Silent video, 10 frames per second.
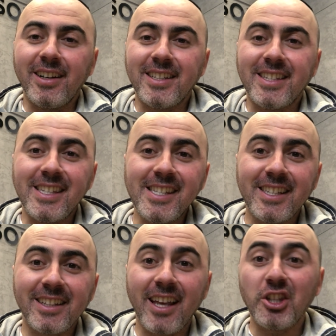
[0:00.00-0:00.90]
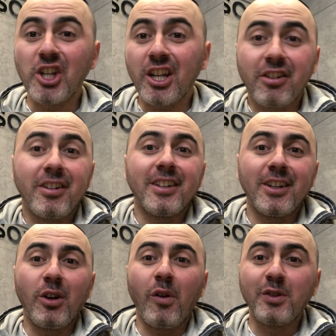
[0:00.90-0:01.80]
season and
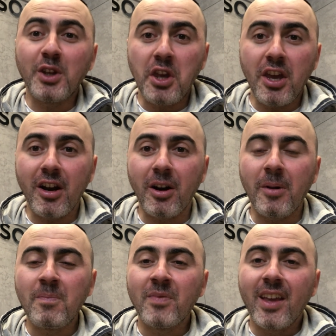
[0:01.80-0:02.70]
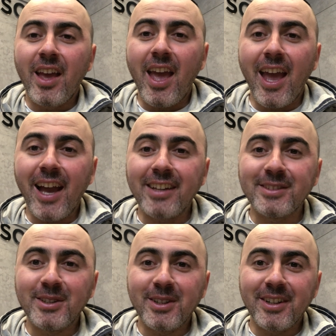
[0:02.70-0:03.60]
generally of the year. And